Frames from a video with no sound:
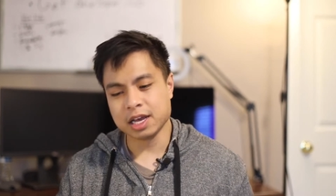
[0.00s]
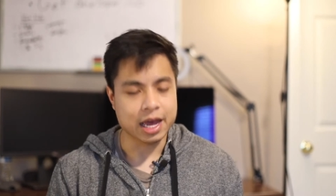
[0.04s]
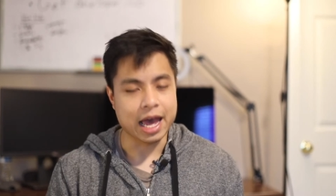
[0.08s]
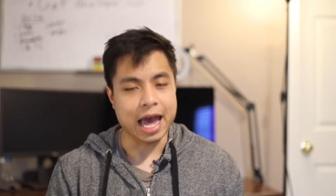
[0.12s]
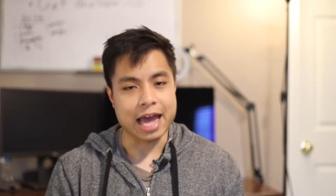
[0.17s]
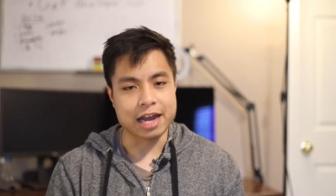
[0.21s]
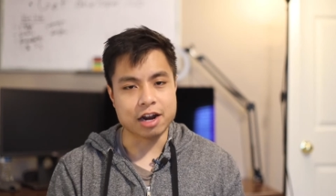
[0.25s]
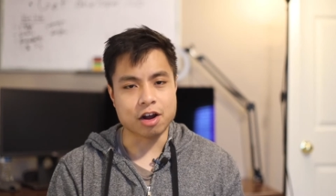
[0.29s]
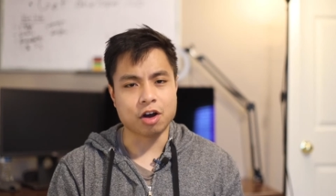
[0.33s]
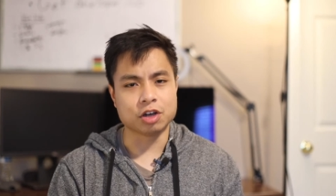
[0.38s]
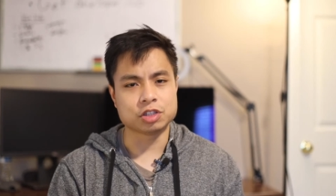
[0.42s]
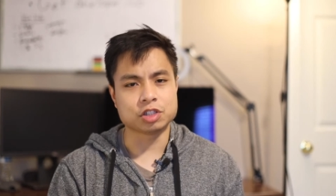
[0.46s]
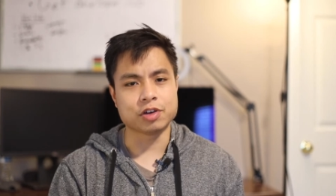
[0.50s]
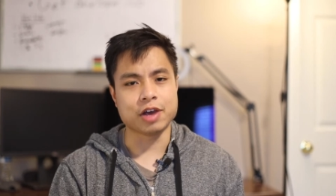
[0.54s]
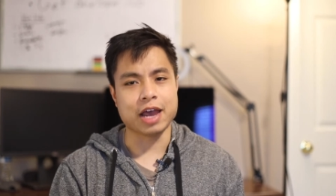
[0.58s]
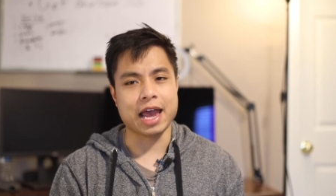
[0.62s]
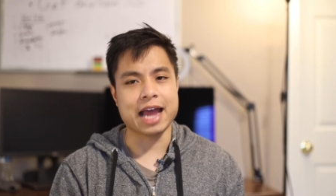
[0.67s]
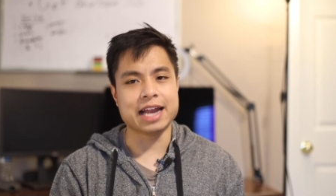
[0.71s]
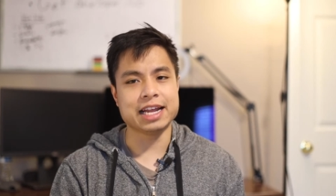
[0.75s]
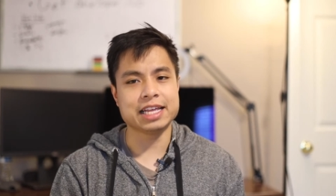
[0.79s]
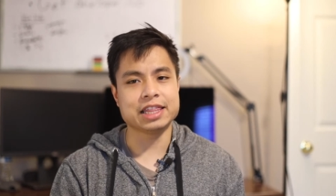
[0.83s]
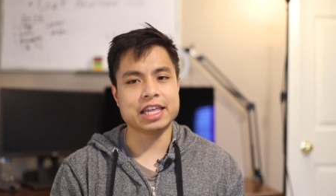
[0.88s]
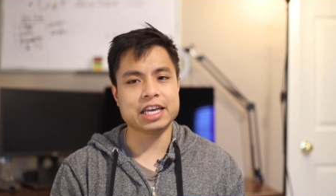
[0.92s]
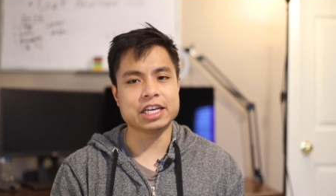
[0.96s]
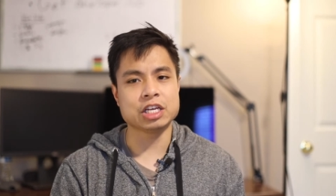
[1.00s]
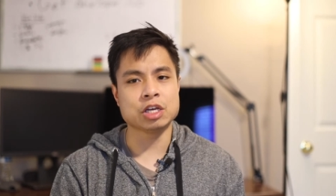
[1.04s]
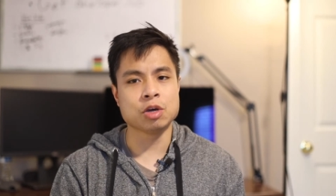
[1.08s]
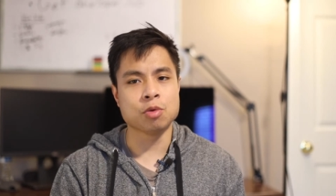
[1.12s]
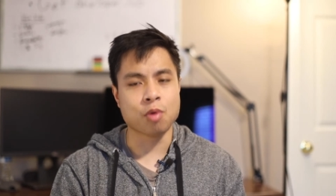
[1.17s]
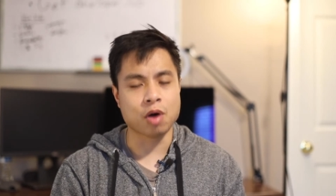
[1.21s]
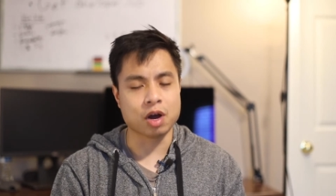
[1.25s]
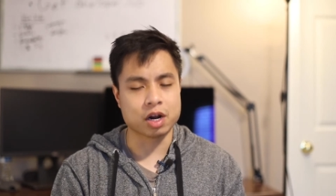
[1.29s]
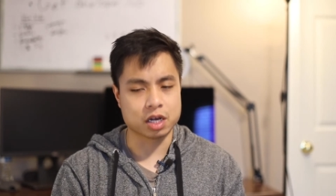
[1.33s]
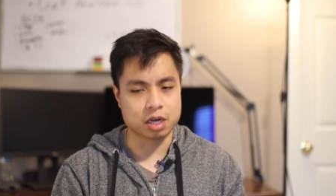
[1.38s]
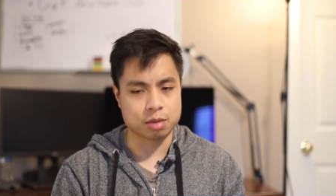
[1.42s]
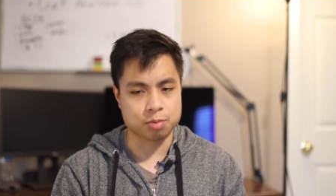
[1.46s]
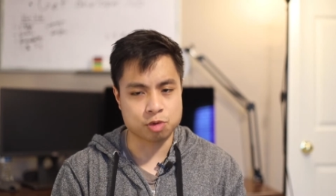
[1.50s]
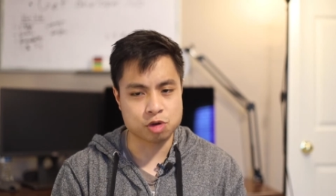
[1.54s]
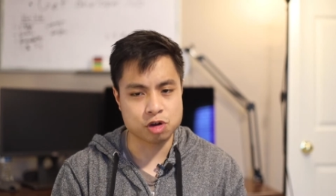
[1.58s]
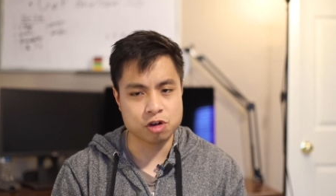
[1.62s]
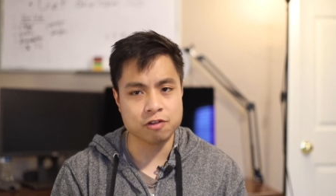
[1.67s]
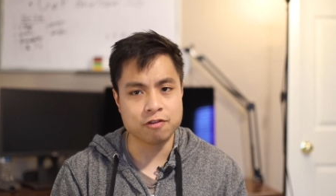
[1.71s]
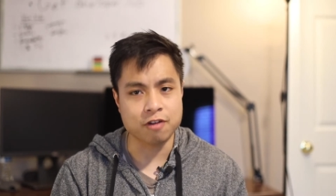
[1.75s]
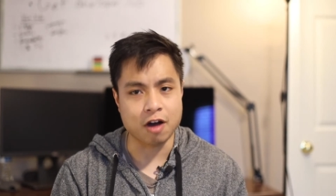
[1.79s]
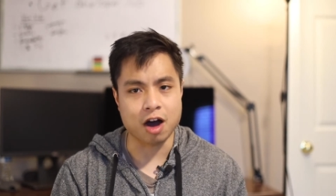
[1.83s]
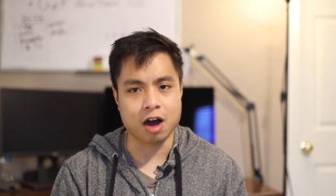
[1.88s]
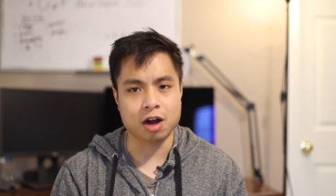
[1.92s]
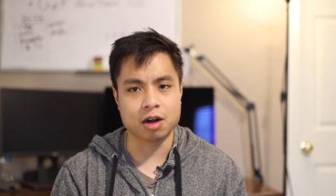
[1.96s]
And also anything you want to
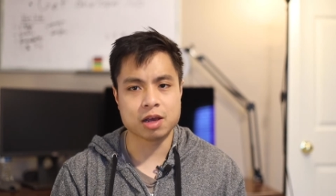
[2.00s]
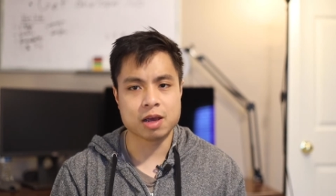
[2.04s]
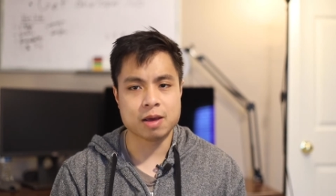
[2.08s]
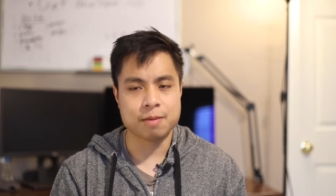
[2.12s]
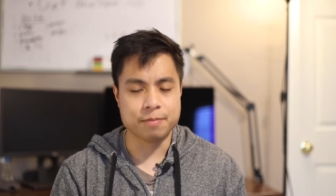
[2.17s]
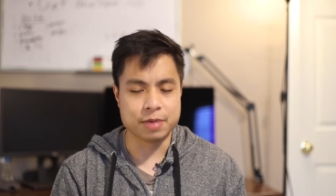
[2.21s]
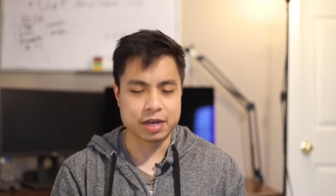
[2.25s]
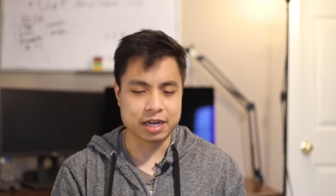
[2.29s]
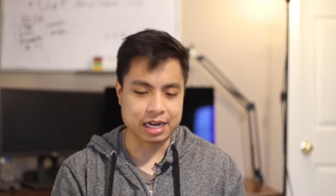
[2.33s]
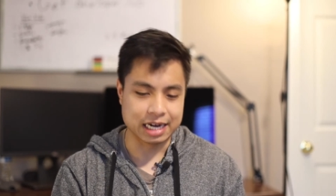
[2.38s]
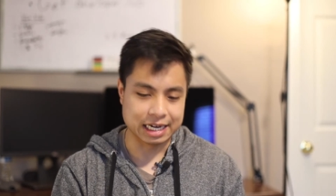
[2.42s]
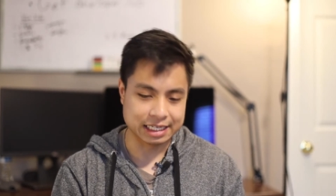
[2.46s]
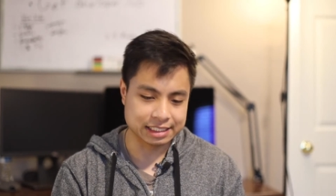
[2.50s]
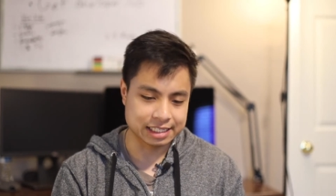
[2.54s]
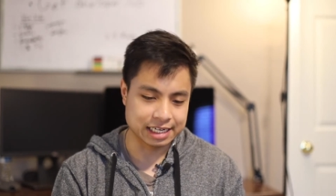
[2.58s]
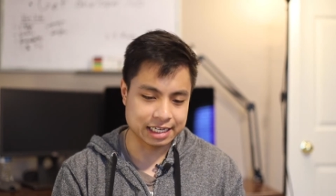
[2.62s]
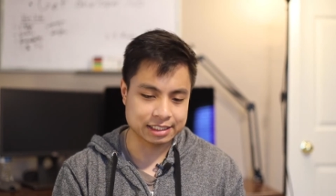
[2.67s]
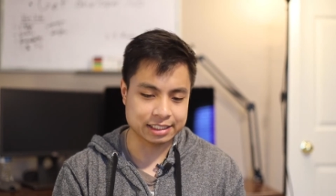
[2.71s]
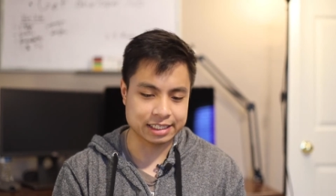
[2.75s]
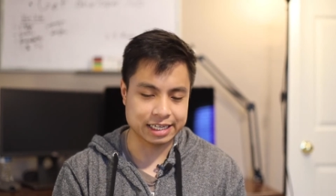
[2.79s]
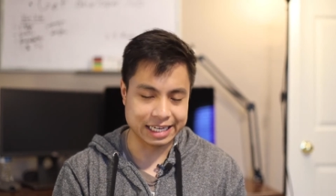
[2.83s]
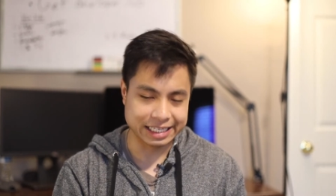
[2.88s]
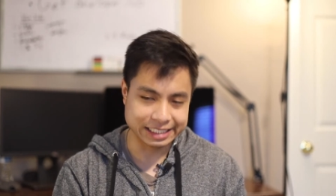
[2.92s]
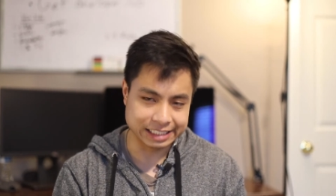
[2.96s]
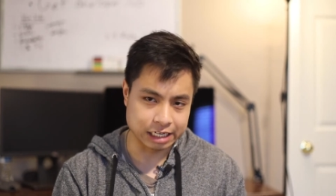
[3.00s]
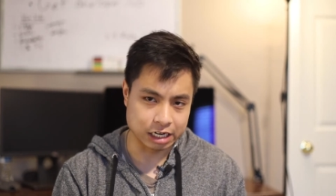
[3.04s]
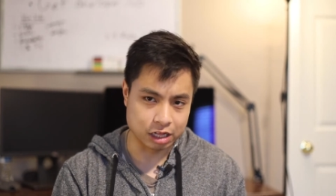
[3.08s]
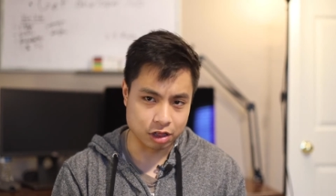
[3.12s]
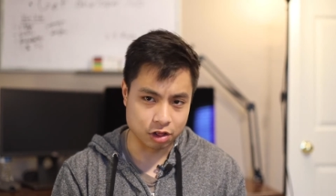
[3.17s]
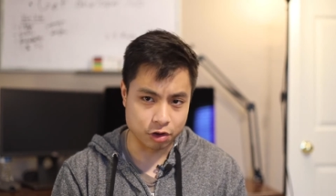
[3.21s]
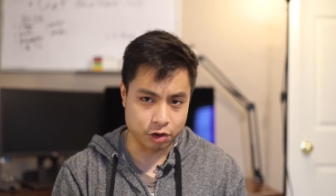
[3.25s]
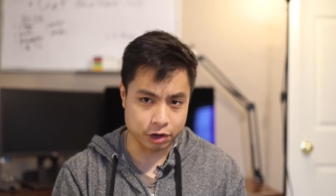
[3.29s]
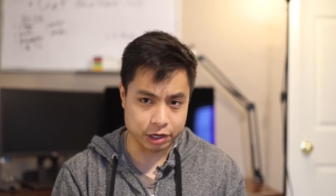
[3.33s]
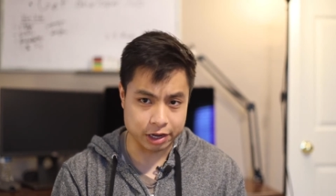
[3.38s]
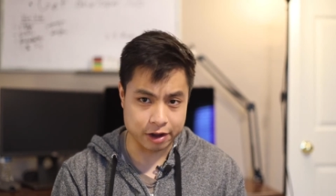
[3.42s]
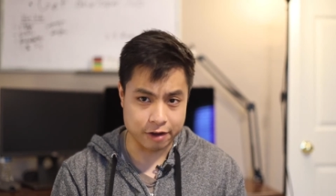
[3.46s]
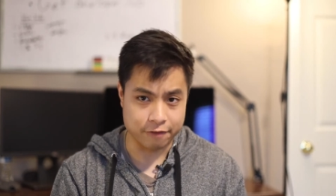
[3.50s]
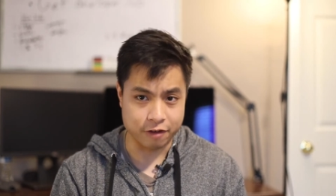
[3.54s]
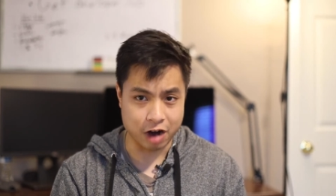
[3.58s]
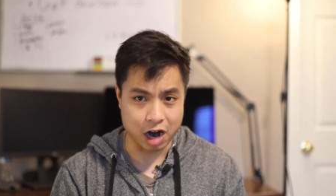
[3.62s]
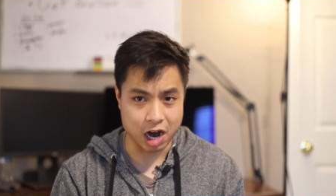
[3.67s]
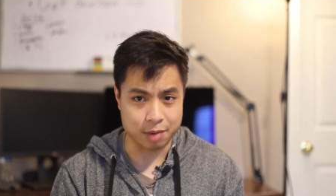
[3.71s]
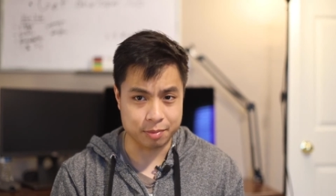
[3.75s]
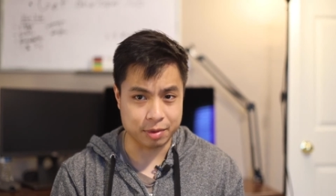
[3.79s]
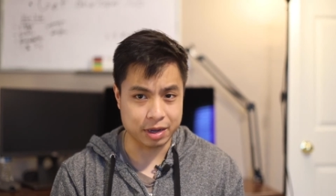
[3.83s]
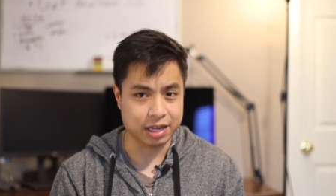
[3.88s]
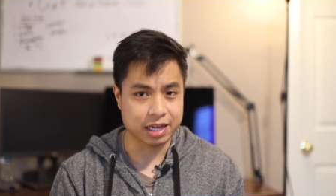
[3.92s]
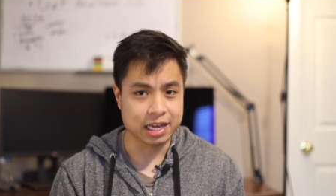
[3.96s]
improve on, because this is in a learning
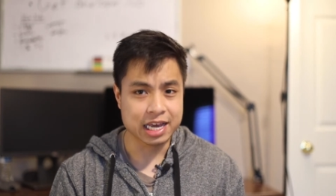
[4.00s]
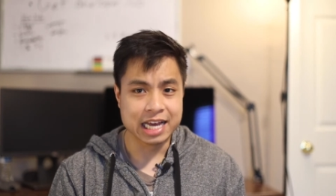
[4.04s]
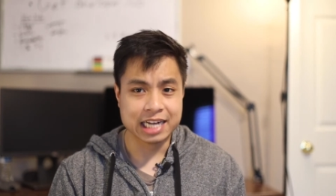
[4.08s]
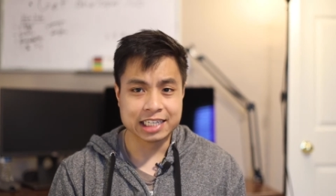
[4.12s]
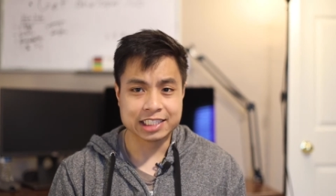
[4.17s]
environment,